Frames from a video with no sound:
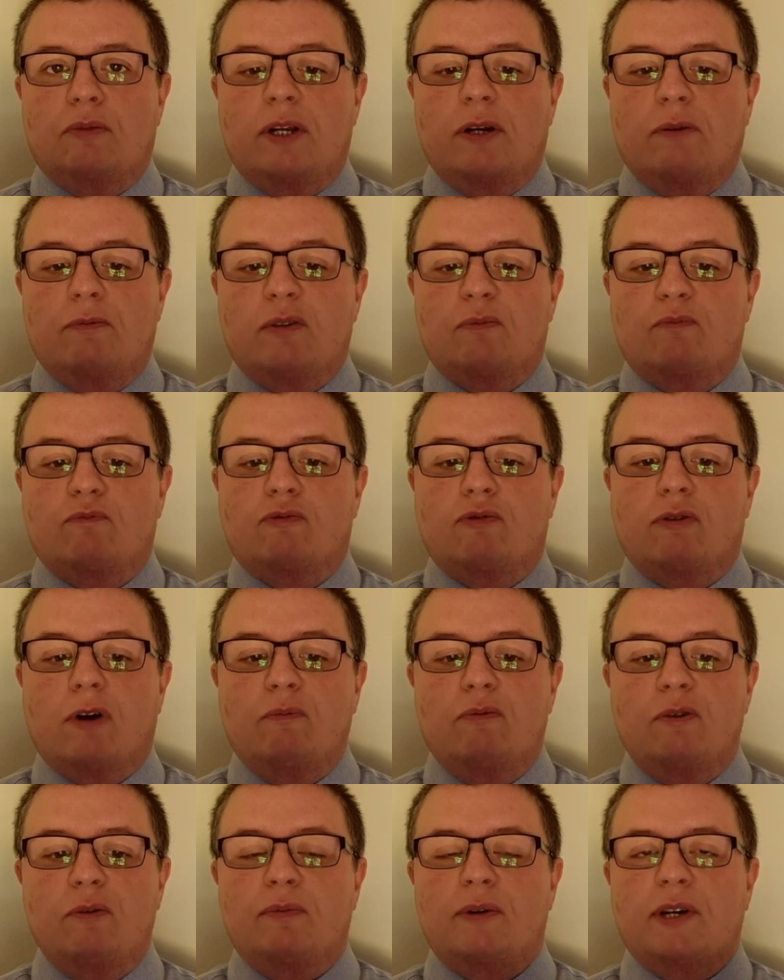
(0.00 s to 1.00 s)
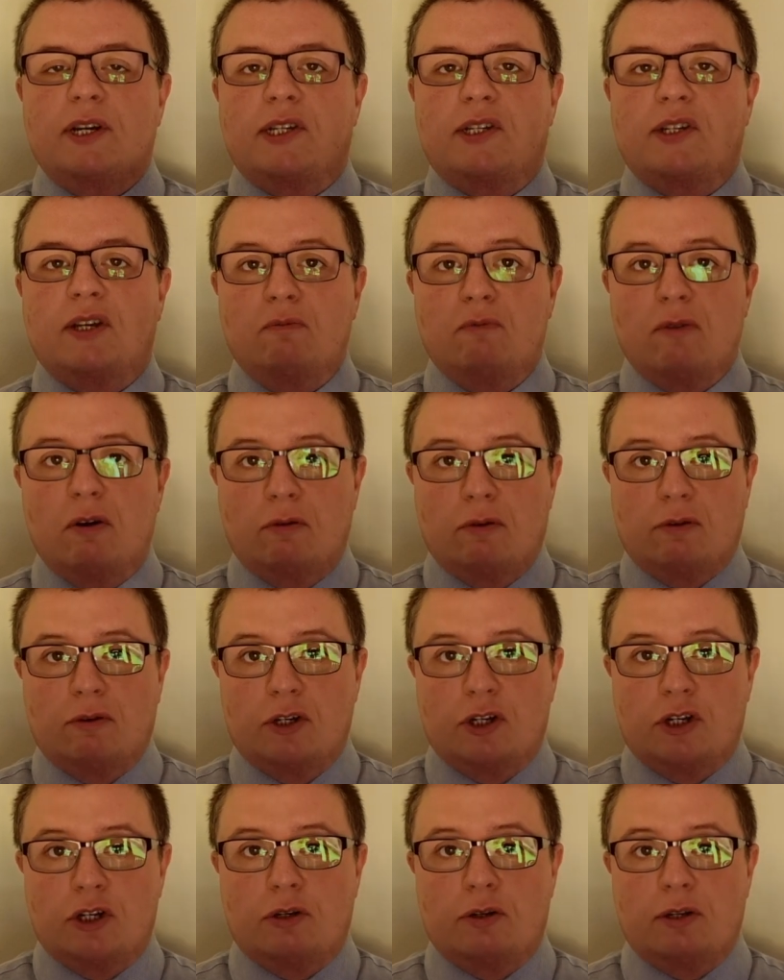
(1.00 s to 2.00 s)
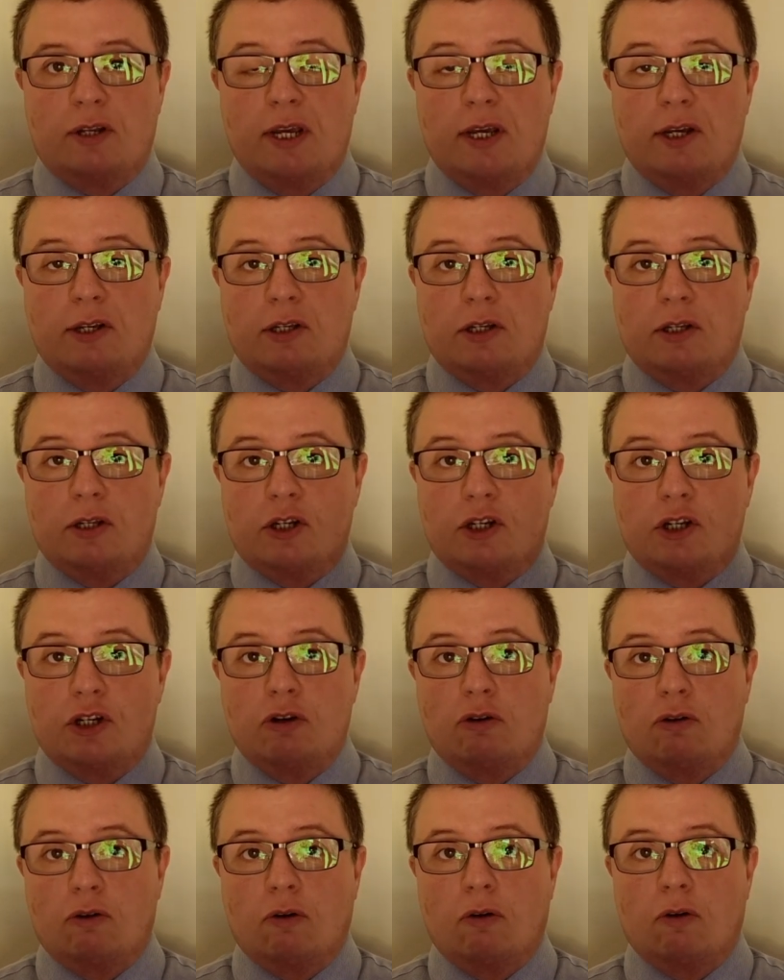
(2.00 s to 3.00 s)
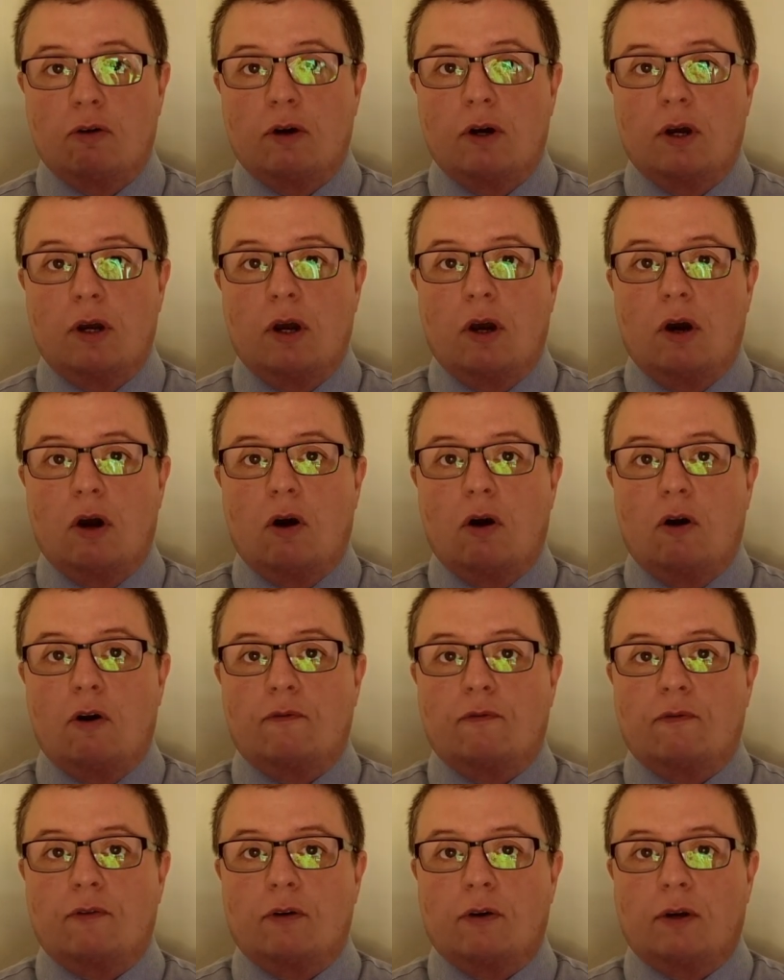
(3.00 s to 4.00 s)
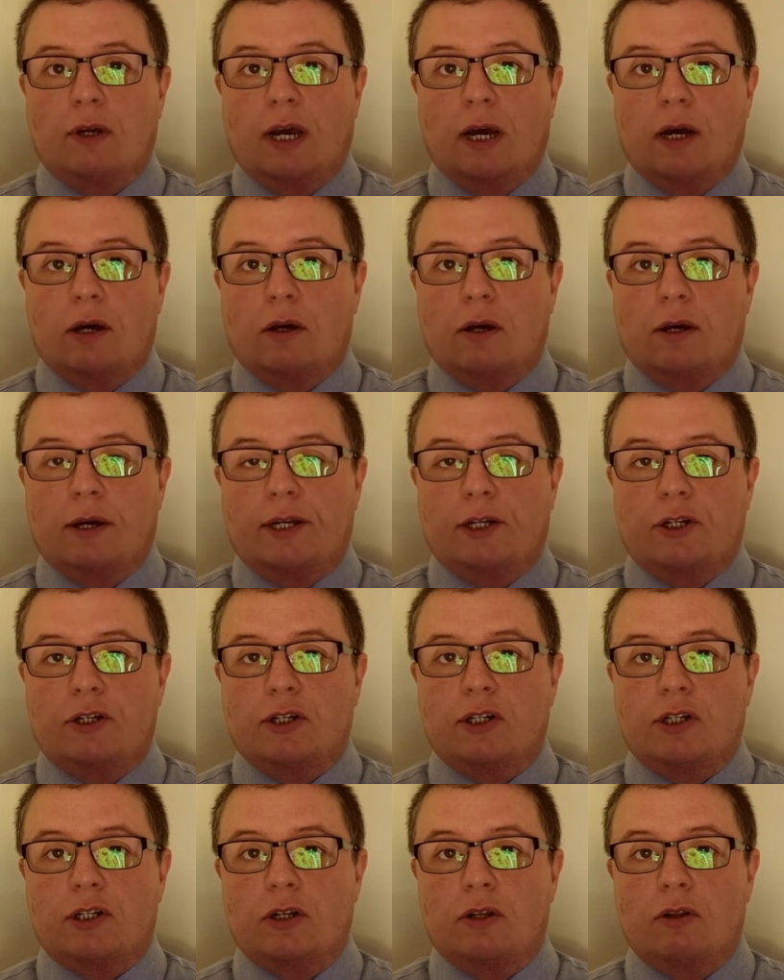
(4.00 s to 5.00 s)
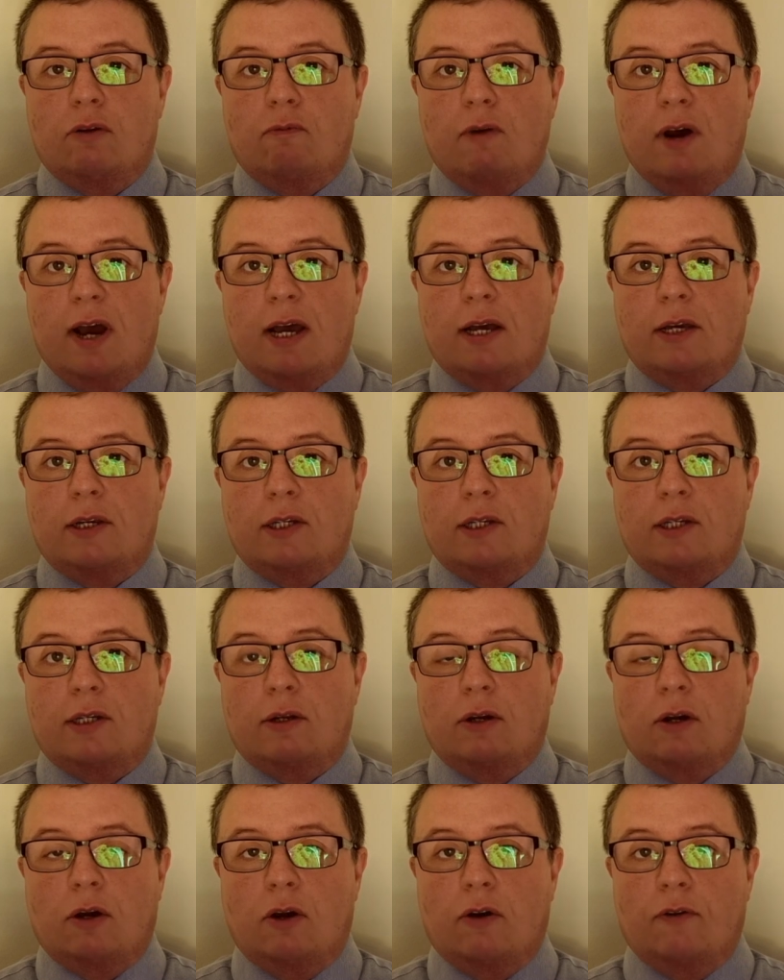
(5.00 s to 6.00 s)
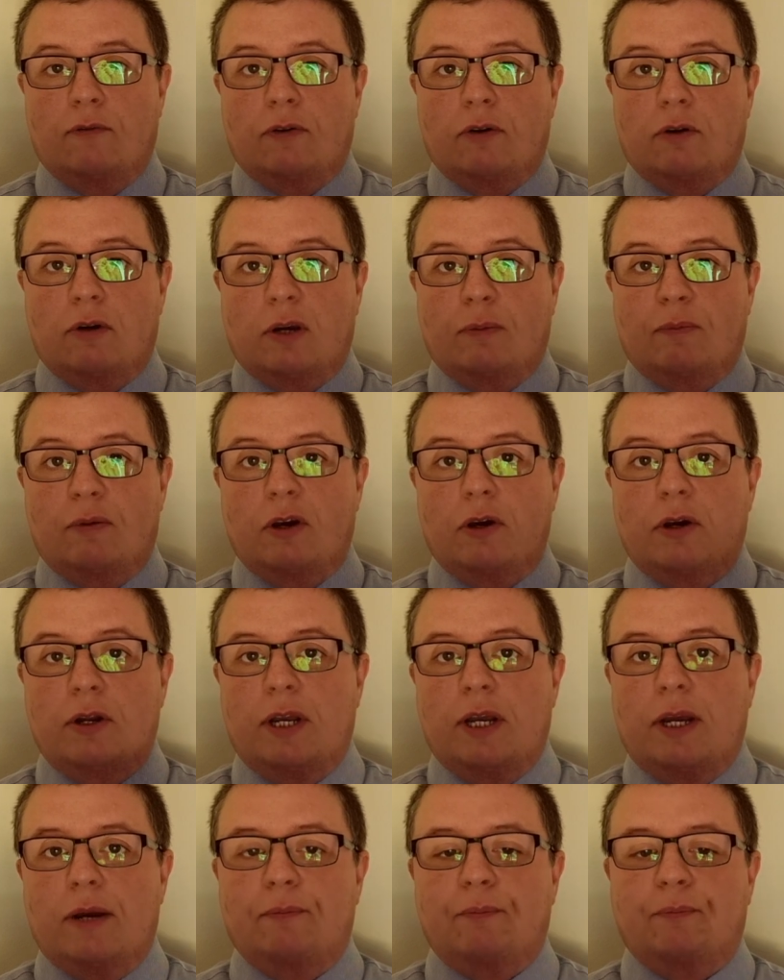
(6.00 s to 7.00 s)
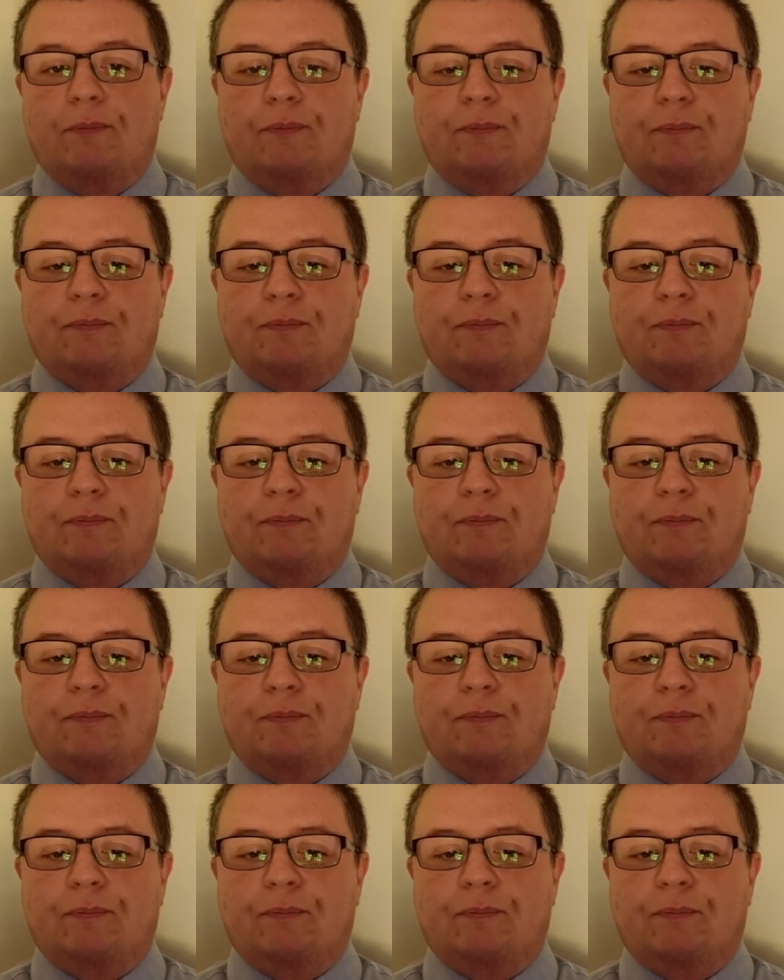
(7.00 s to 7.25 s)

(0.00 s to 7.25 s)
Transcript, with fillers: but it was probably somewhere on the near to the shore of Galilee, just to the west of Capernaum.